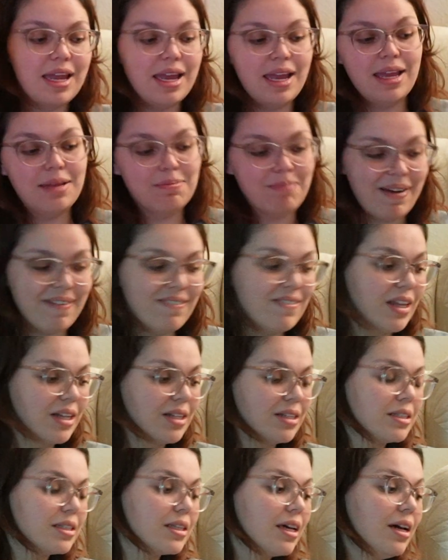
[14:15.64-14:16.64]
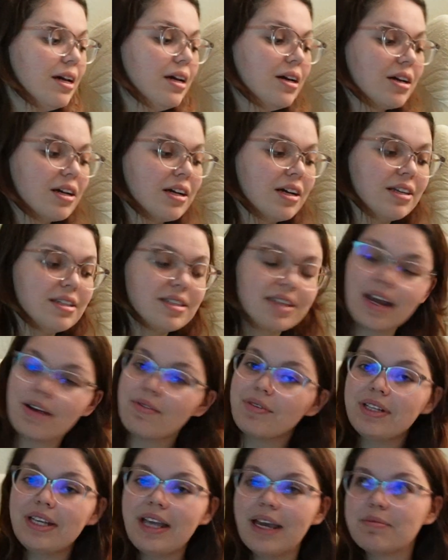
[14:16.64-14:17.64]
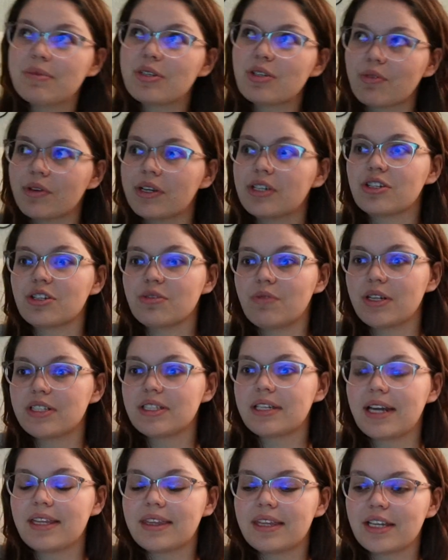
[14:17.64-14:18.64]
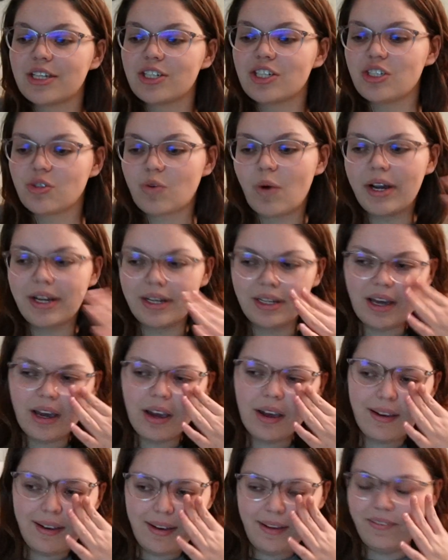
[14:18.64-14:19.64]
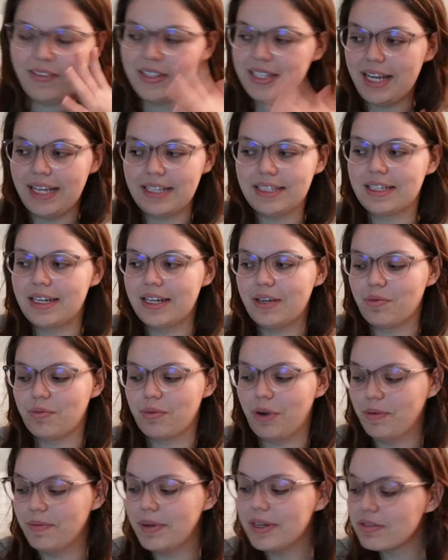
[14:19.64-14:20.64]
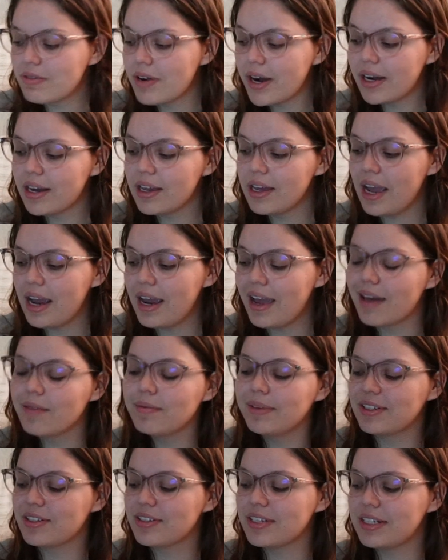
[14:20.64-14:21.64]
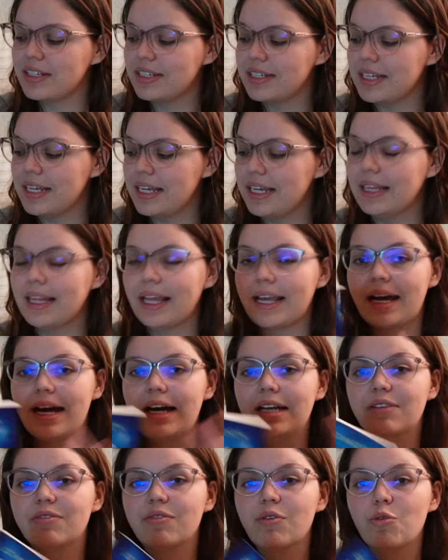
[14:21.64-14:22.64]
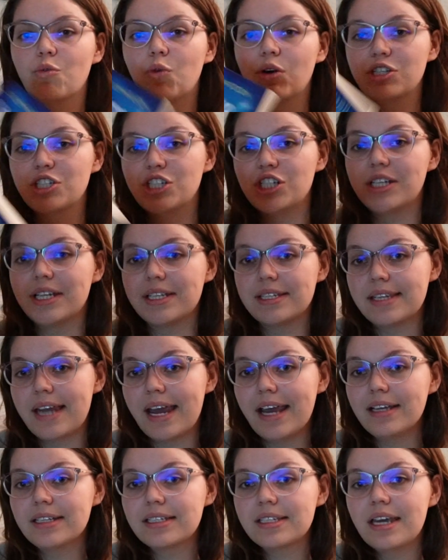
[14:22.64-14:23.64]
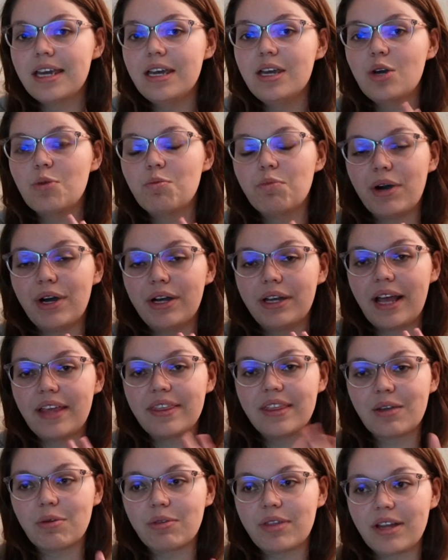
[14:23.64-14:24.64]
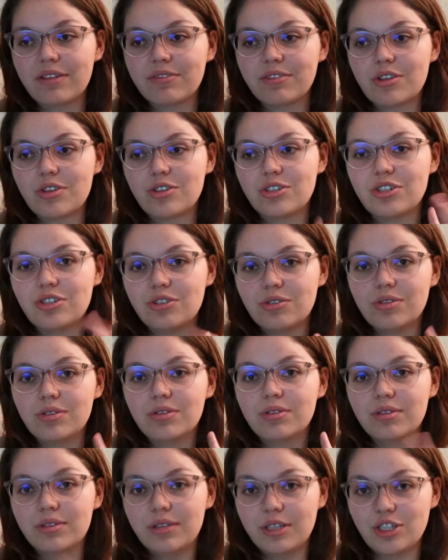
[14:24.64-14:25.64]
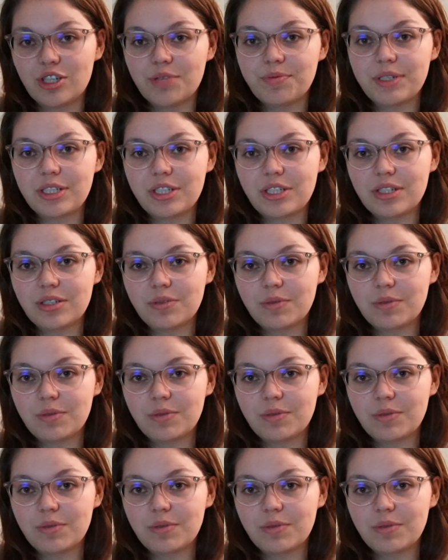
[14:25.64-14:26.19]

in my feels because I really am enjoying Jo Watson. I think she's quite a fantastic romance writer. I am interested to see like kind of what she does next, but I think without further ado, let's jump into this